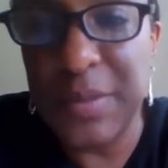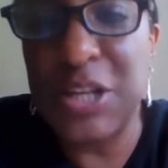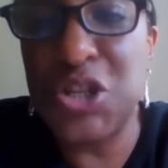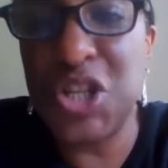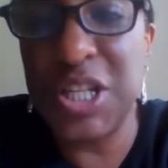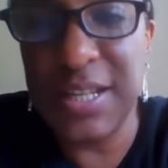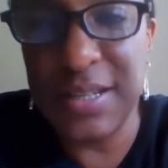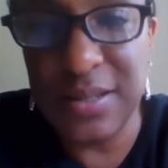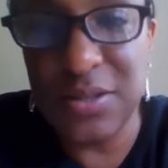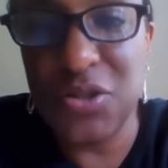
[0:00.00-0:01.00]
She
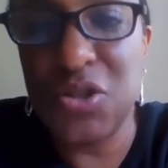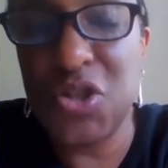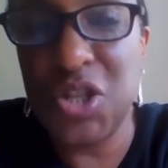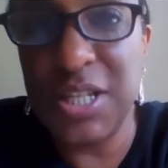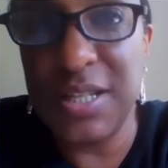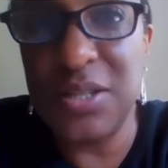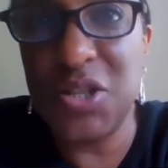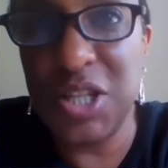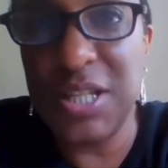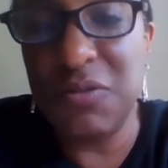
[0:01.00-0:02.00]
did
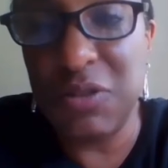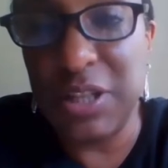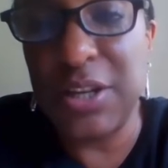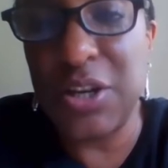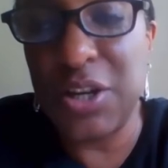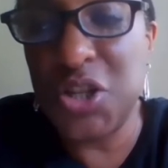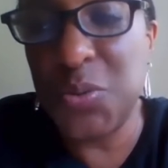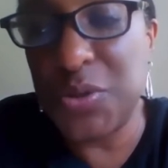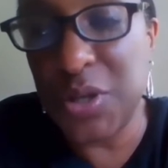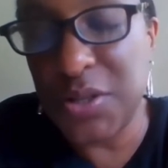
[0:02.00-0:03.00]
really good. She
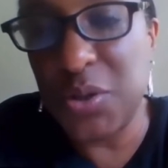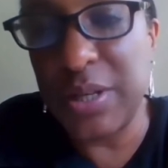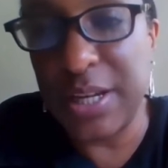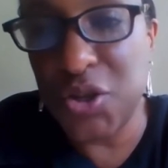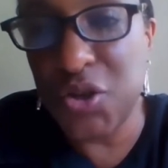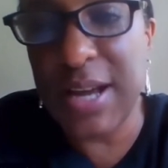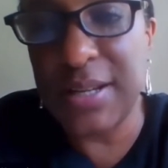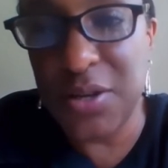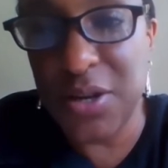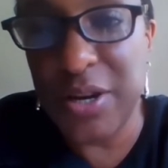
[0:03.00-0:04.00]
was also like a track
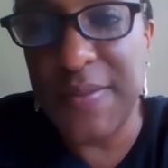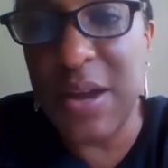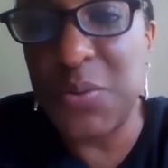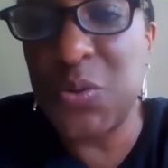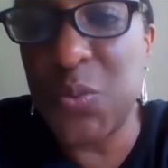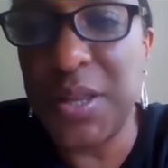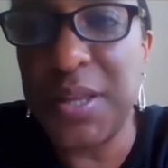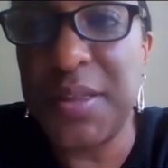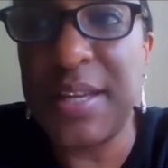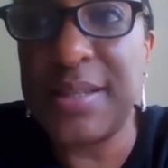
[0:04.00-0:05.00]
star. And that was one of the
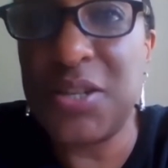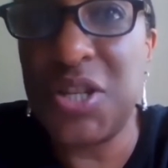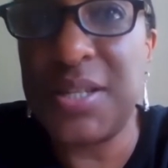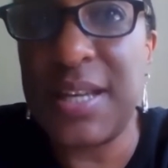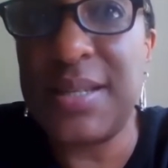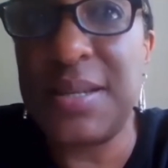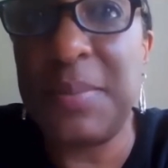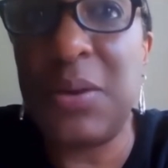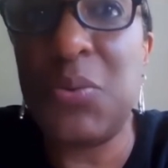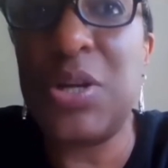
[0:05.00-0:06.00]
things that she said to
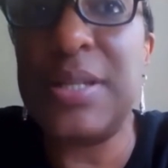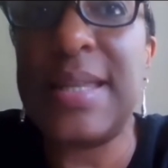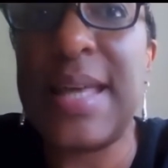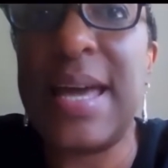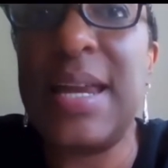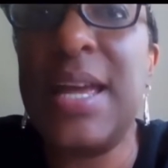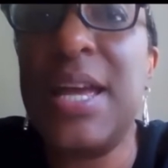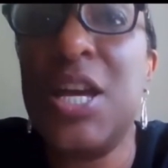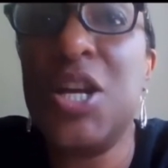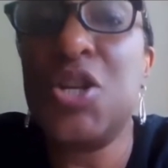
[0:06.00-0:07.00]
me, was that
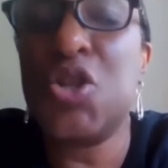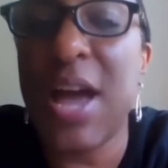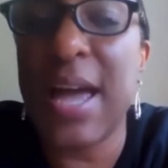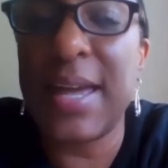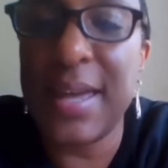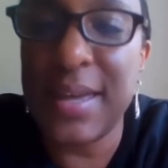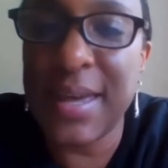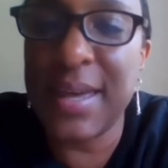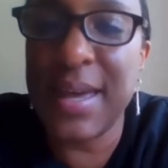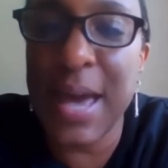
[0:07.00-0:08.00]
track
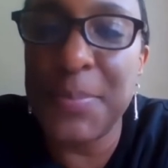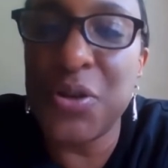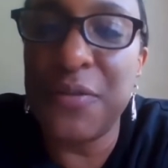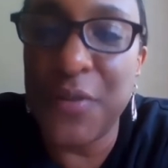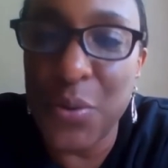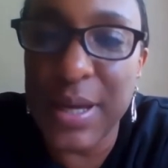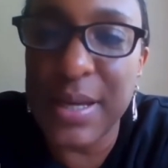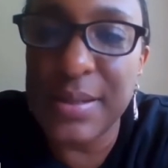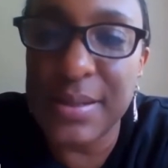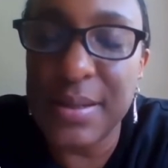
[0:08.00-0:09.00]
kept her
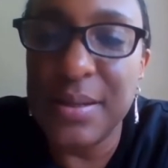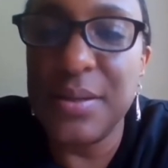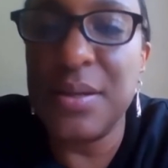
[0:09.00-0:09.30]
focus.